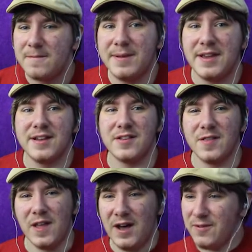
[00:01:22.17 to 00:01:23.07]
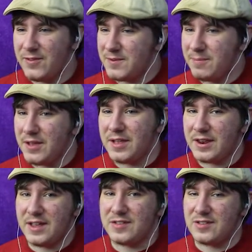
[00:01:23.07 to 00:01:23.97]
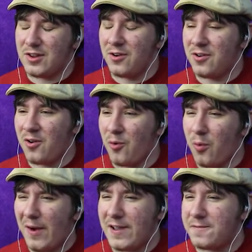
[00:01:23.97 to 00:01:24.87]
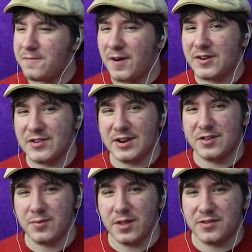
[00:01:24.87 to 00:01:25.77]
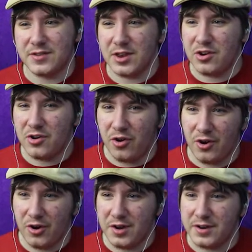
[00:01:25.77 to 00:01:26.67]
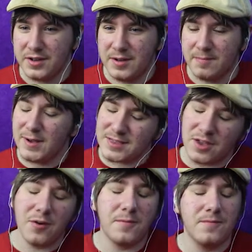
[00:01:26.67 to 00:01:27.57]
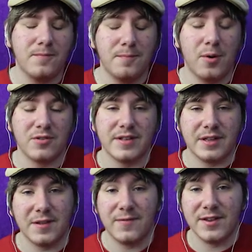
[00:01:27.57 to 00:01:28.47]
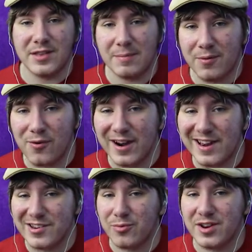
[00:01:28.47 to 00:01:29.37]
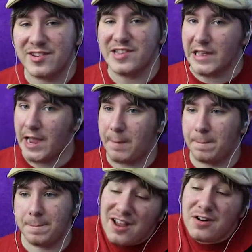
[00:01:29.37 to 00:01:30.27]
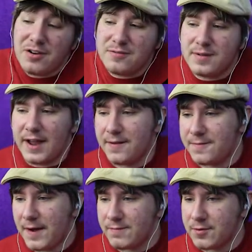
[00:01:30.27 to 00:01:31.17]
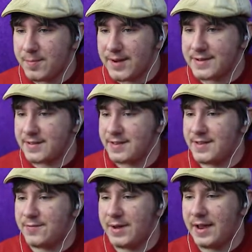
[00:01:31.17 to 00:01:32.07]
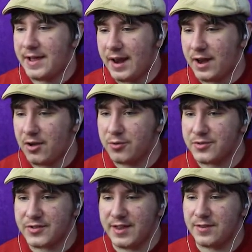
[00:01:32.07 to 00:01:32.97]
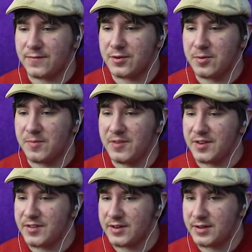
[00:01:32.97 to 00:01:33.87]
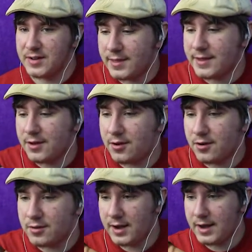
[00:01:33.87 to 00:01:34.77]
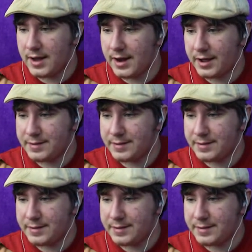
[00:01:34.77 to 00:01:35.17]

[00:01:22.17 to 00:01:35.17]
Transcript: Because a lot of his abilities don't quite function as well as they could. But they'll most likely fix that before it actually reaches the game. I don't know. I have 5 loot boxes. Let's see if we can get any cool skins for Doomfist. Nothing at all. Nada.